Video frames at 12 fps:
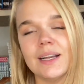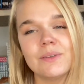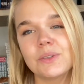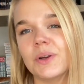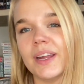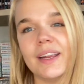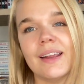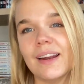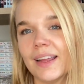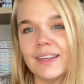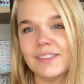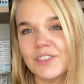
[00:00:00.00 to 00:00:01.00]
great, and
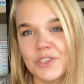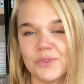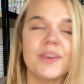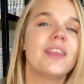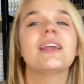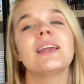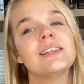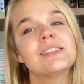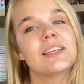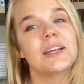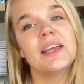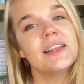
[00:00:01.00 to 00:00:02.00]
I just feel like it's
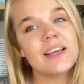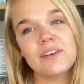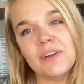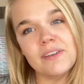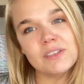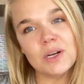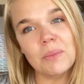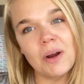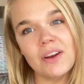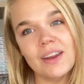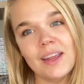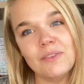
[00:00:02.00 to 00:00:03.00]
gonna hit that 5-star
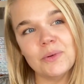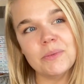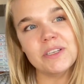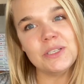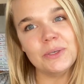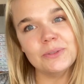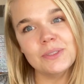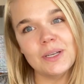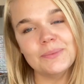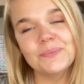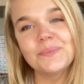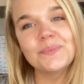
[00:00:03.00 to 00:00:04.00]
mark again for me too, so
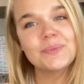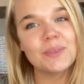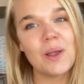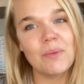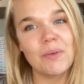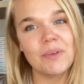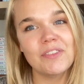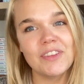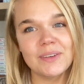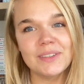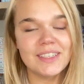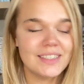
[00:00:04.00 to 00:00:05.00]
I'm hoping for
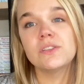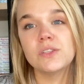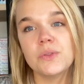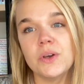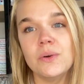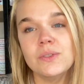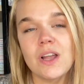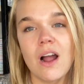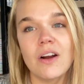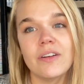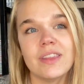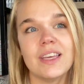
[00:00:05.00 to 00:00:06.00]
that one. So those
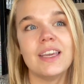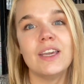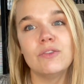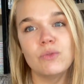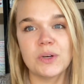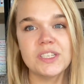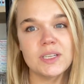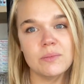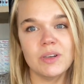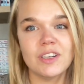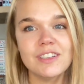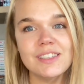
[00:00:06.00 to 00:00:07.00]
are the 14
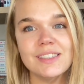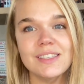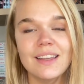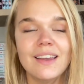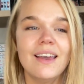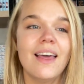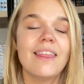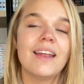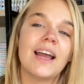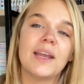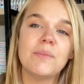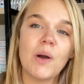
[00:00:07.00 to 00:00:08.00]
books that
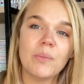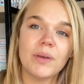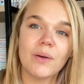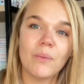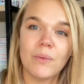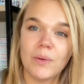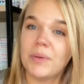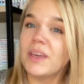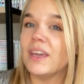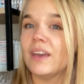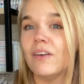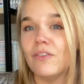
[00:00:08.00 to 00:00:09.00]
I am hoping will
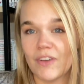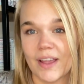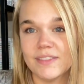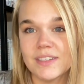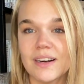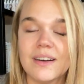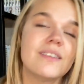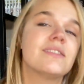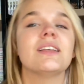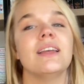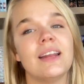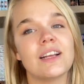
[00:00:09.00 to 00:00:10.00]
be 5 stars
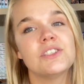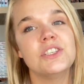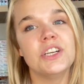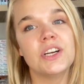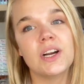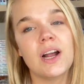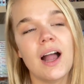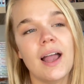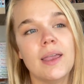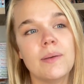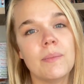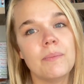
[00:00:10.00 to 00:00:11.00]
next year. I
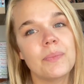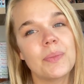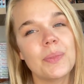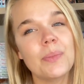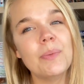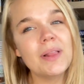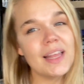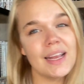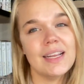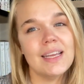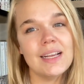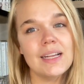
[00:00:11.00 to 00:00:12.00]
am
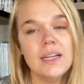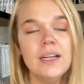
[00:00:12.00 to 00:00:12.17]
planning